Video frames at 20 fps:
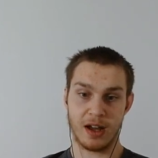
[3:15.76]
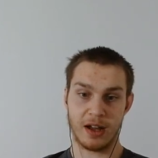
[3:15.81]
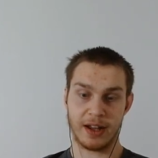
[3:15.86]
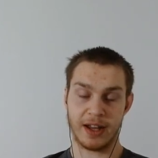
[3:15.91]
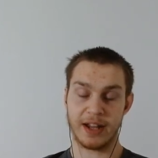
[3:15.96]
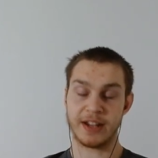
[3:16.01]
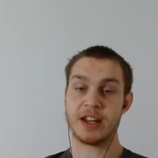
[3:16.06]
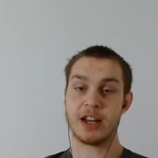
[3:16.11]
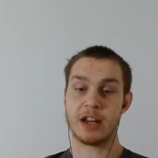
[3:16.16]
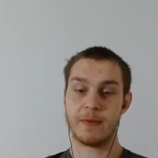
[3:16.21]

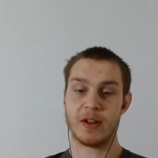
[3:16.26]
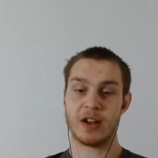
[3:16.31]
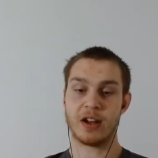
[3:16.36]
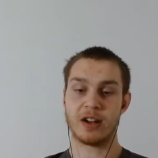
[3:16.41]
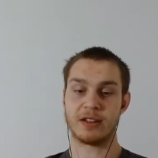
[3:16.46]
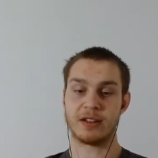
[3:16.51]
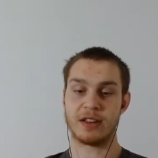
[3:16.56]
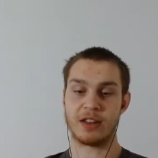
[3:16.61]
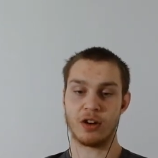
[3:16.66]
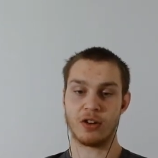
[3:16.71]
Continuing
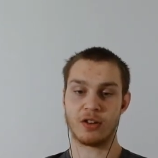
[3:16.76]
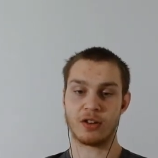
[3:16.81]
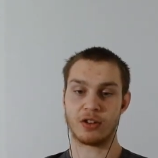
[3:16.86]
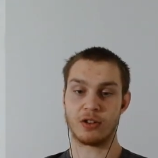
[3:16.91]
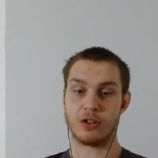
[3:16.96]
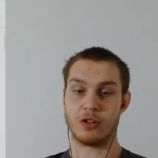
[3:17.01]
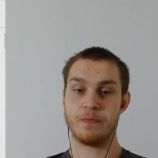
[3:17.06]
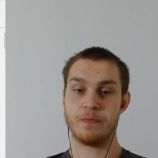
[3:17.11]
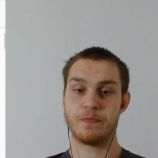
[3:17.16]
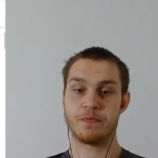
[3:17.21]
on in the
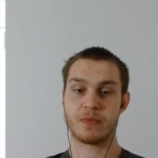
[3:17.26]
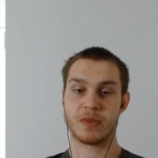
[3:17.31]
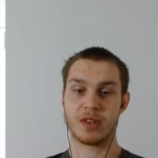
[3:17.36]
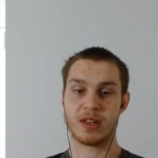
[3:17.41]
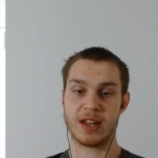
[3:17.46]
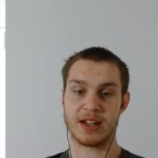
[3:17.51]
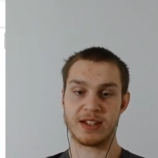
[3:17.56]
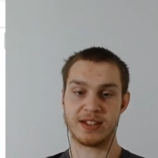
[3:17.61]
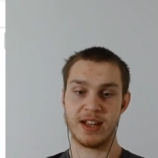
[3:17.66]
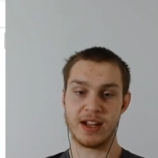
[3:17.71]
article,
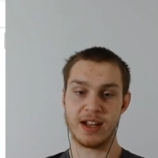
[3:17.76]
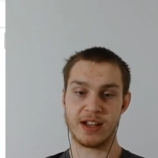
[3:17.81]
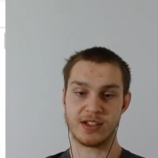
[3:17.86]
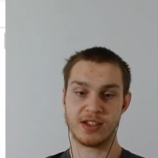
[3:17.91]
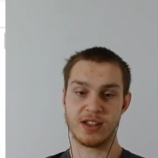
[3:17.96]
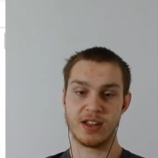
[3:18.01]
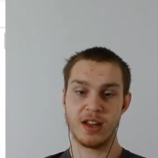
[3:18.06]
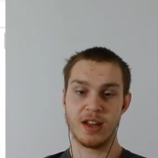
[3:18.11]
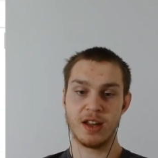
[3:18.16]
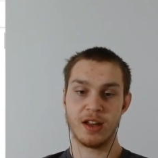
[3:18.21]
it
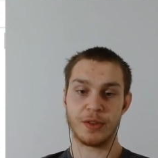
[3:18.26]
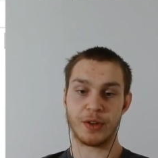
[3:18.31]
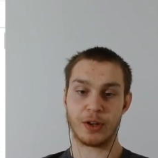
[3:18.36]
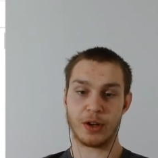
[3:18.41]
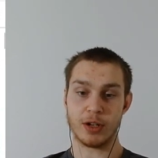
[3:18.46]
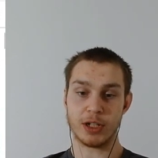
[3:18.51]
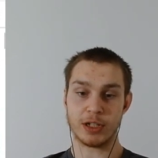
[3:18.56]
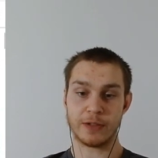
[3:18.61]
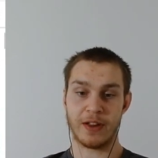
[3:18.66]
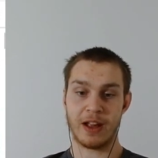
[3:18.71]
says, the
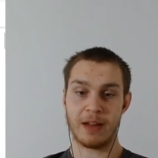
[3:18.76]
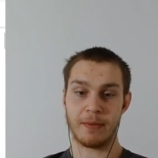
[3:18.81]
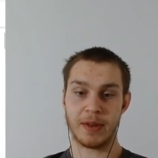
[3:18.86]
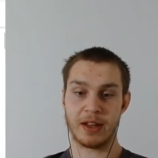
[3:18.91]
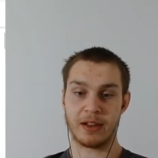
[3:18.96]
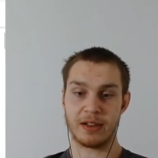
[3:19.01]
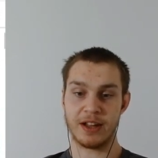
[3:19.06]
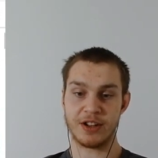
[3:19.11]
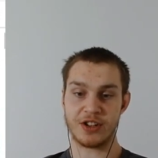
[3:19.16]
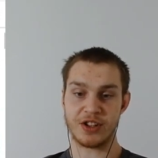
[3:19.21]
girl's family
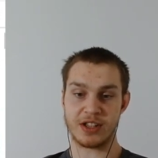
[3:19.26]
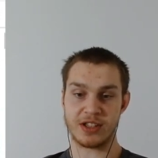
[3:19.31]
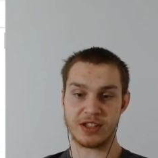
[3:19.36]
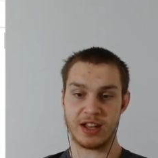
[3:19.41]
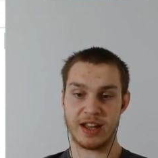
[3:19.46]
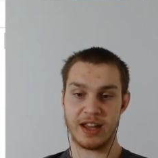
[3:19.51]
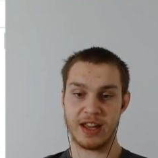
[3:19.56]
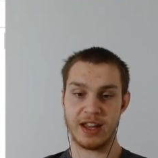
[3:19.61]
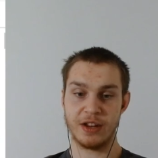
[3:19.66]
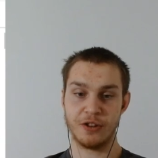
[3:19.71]
alleges
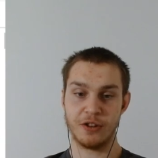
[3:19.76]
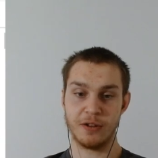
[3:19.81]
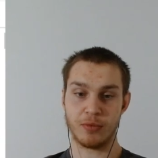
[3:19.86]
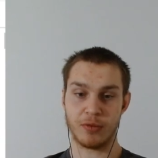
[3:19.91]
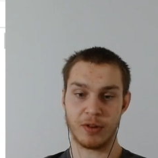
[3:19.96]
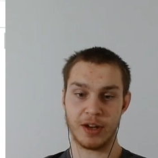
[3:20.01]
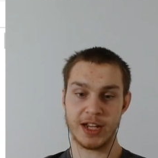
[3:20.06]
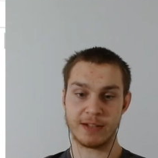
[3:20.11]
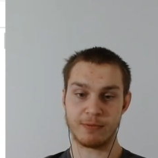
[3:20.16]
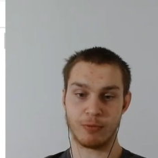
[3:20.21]
a Hindu
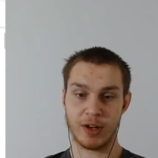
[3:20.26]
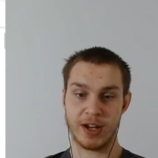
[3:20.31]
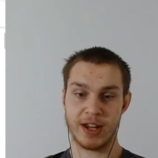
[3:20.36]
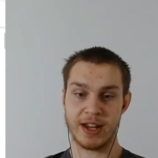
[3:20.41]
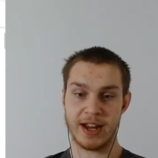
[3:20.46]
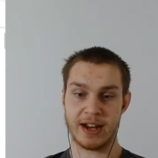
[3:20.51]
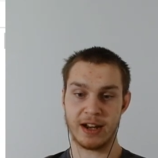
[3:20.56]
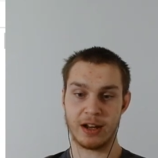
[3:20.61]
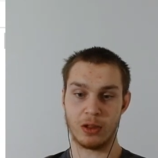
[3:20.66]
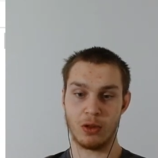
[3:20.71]
priest
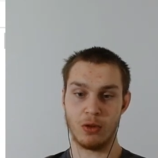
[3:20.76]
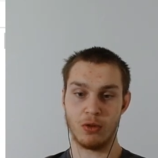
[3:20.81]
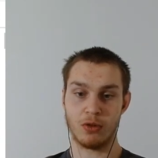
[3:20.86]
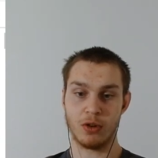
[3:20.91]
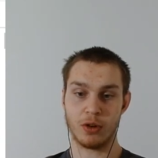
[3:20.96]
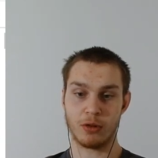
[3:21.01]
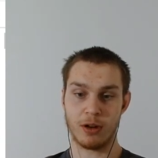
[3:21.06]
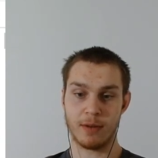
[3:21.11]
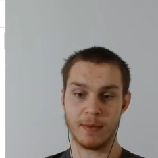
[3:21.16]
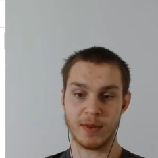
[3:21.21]
working at a
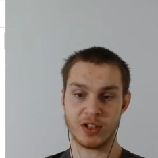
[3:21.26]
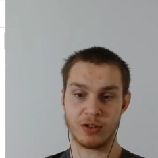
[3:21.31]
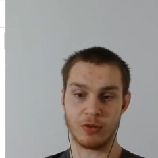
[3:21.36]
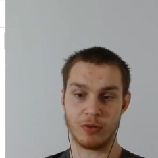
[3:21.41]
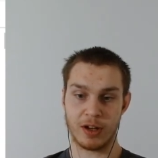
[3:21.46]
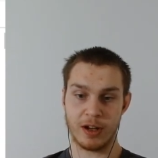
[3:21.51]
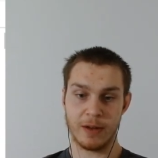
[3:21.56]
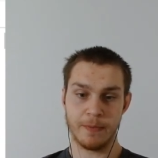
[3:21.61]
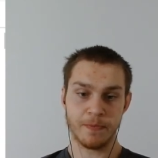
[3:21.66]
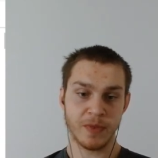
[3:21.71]
local
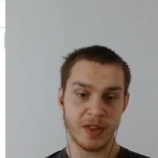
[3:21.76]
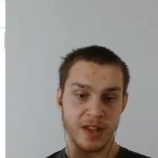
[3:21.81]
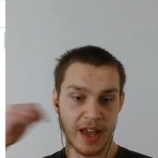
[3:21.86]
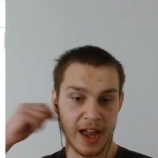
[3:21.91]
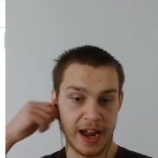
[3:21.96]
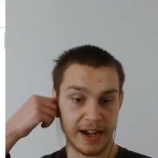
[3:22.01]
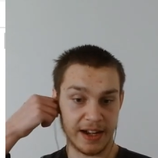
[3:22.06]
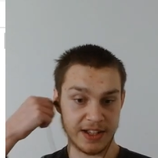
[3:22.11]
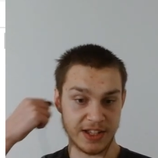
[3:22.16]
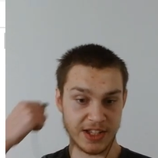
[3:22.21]
crematorium
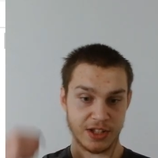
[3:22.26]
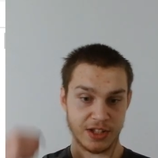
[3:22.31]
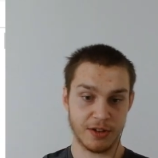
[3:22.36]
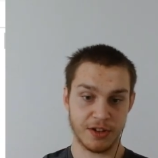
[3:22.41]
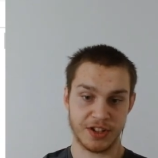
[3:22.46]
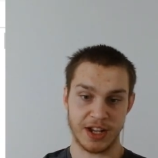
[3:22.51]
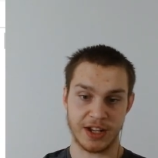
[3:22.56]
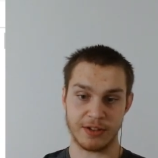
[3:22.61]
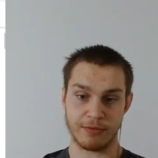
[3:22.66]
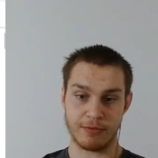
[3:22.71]
and his
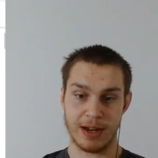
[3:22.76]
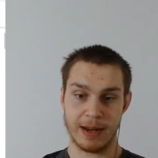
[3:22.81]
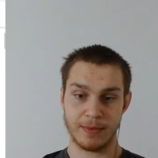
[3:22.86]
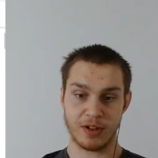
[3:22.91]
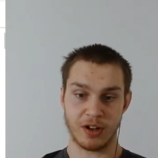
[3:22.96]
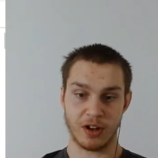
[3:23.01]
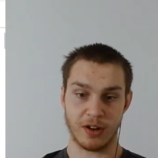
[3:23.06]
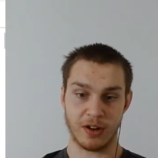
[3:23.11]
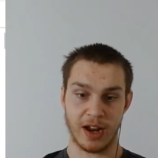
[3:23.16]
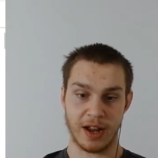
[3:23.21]
associates raped
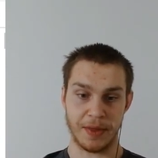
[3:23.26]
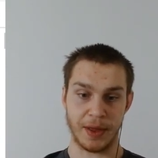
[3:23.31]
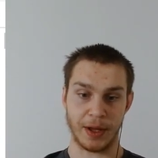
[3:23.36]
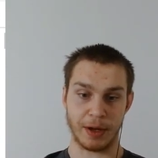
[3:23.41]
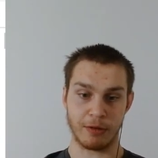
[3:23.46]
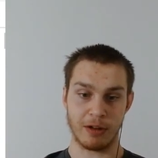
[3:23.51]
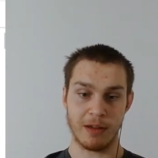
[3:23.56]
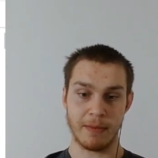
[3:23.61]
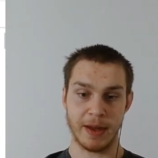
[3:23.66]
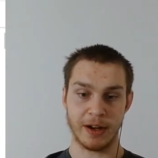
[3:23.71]
her and then
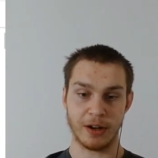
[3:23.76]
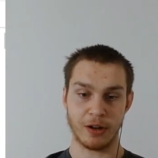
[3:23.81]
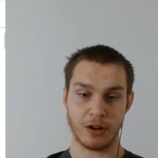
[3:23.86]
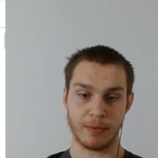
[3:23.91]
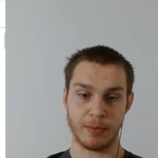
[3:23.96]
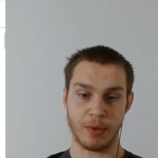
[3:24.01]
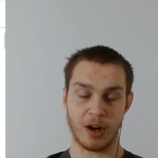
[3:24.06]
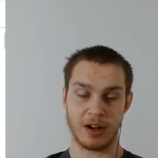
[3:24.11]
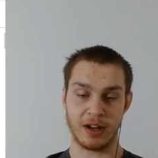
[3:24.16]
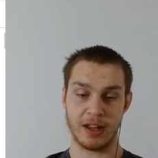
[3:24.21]
cremated her
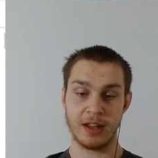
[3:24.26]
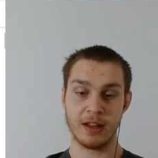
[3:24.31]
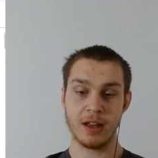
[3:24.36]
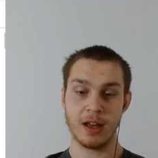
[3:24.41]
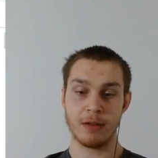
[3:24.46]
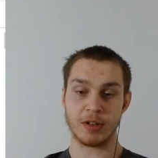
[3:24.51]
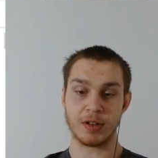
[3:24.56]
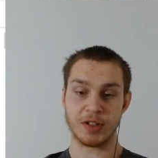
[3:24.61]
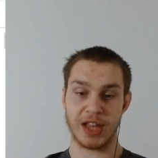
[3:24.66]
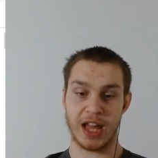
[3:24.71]
body
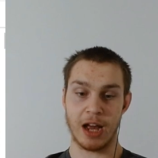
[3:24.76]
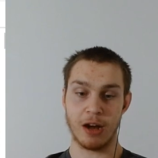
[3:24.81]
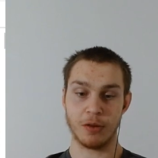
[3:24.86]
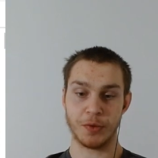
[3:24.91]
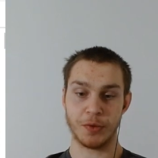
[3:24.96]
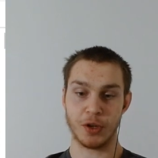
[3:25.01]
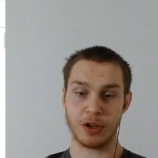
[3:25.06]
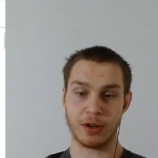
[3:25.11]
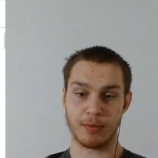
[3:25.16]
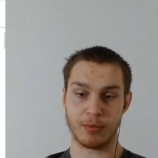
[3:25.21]

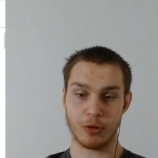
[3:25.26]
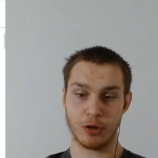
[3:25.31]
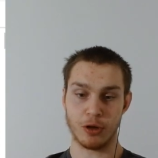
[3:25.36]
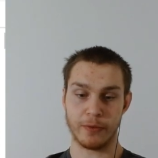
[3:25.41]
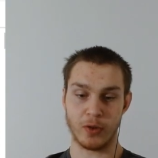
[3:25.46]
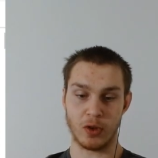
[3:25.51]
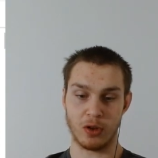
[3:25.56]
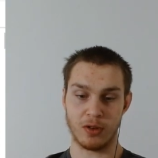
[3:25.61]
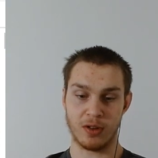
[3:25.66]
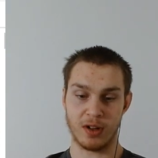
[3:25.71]
without their
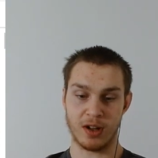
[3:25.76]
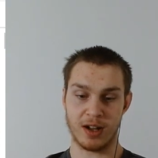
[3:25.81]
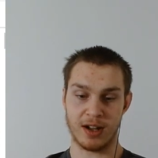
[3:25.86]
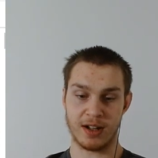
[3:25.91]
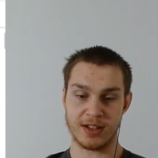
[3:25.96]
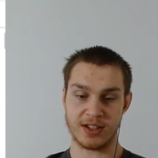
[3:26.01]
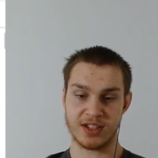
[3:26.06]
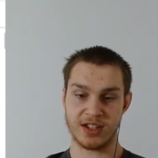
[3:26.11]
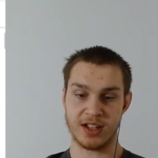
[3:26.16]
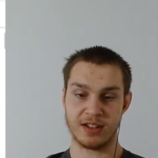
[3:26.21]
approval
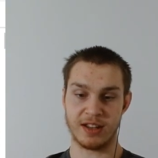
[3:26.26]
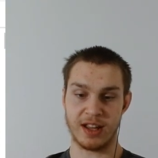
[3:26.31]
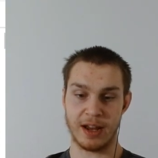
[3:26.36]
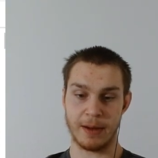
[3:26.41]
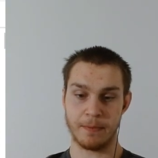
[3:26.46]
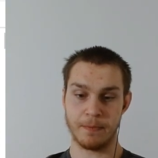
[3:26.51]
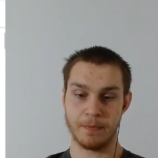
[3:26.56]
on Sunday.